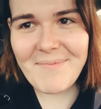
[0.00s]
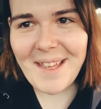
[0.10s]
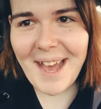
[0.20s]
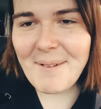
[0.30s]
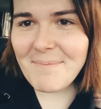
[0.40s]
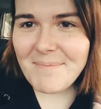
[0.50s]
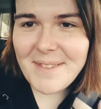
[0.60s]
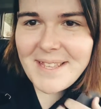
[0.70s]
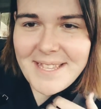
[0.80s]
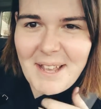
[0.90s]

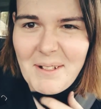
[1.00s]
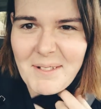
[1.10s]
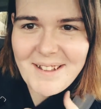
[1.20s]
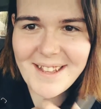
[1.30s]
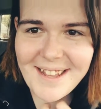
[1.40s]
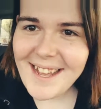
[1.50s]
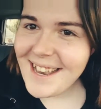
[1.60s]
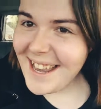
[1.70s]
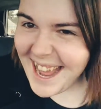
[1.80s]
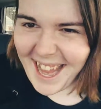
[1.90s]
I'm still
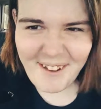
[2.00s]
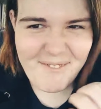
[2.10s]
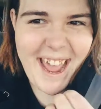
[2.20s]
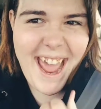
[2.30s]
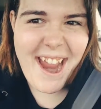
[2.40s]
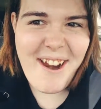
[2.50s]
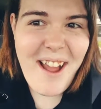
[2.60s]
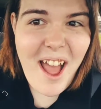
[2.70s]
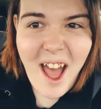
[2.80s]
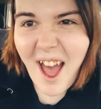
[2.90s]
liking my hair.
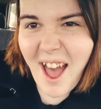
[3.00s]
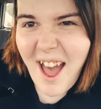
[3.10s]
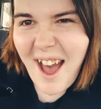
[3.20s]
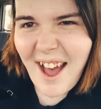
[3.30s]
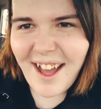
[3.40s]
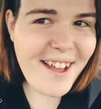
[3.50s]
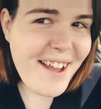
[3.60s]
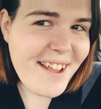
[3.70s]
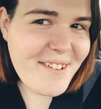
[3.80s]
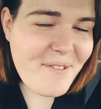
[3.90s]
Ah,
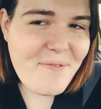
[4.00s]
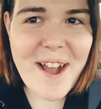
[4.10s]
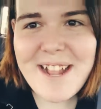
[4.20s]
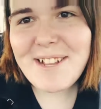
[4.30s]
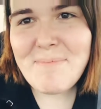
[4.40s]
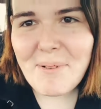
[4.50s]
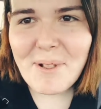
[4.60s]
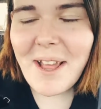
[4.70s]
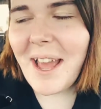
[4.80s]
so fashionable.